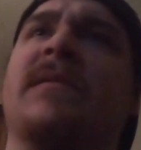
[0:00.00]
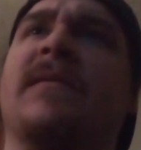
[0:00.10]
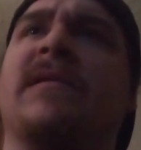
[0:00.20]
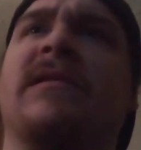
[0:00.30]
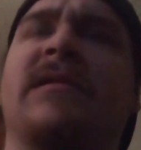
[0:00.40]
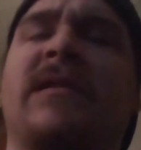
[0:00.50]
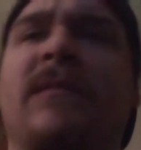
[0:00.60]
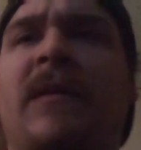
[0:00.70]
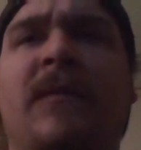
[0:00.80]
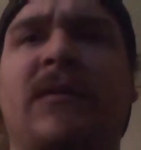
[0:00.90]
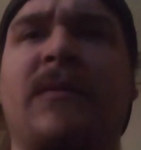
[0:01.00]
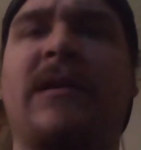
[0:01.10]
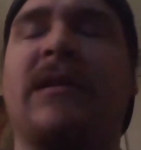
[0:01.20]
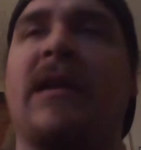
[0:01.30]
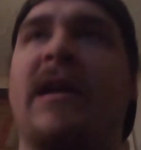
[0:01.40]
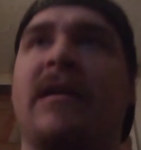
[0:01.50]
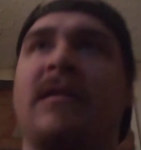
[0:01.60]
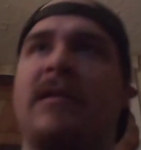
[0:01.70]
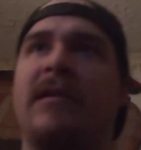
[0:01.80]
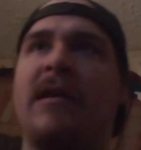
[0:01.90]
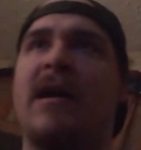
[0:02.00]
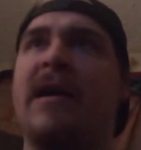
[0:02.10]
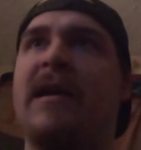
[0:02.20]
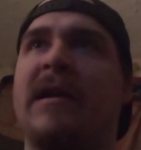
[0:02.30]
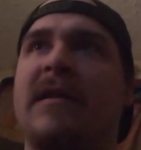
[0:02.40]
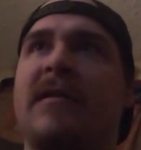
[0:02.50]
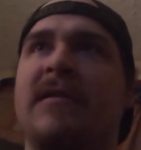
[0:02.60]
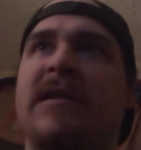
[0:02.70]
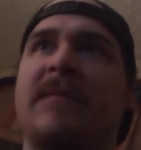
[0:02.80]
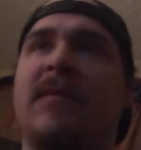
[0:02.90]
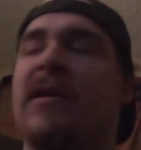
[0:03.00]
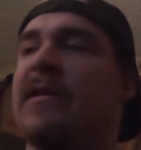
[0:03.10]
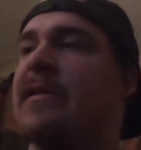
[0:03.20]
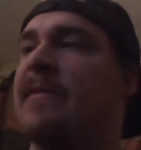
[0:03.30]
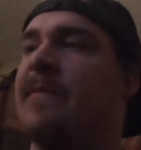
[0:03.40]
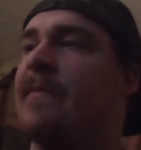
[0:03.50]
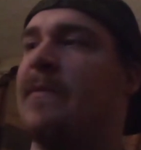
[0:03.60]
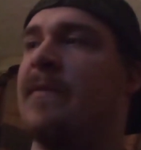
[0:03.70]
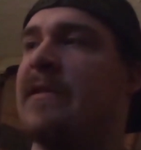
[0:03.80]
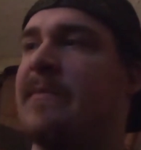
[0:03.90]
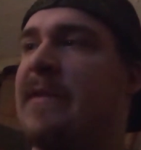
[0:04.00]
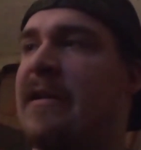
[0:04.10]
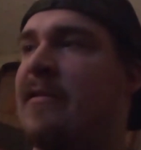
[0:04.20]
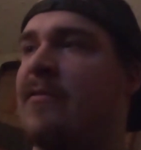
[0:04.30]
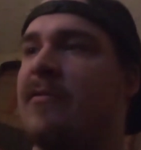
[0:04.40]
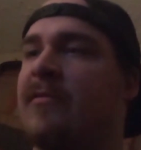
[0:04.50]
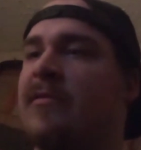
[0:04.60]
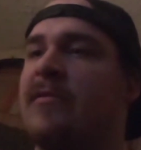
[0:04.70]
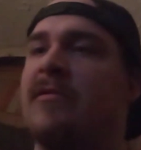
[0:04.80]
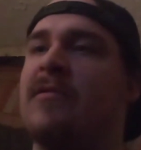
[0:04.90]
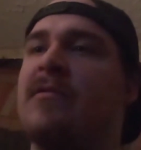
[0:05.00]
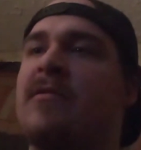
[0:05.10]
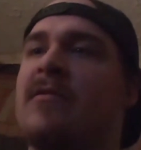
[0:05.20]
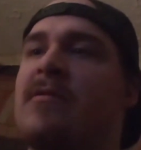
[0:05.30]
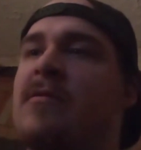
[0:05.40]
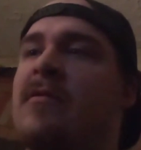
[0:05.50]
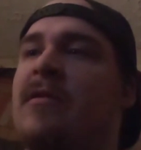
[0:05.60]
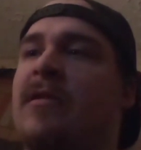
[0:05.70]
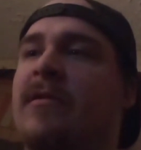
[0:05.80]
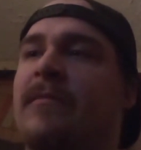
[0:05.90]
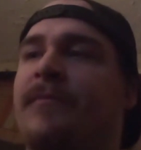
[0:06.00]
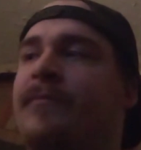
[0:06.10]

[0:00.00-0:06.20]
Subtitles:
It was somewhere between like $9 and $13. It wasn't bad at all. Um,